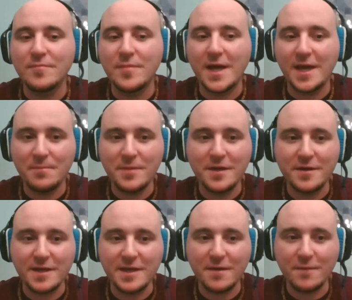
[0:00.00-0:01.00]
am here to
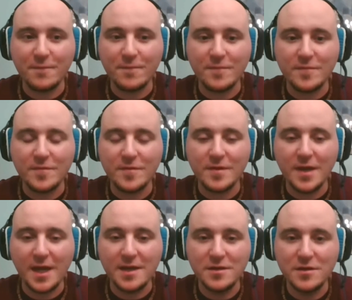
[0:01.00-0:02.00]
give
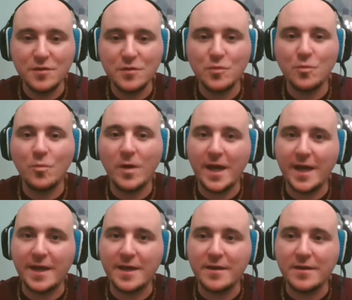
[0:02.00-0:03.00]
a new
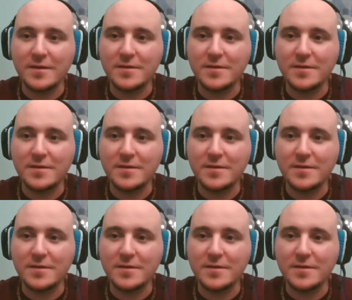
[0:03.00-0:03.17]
way,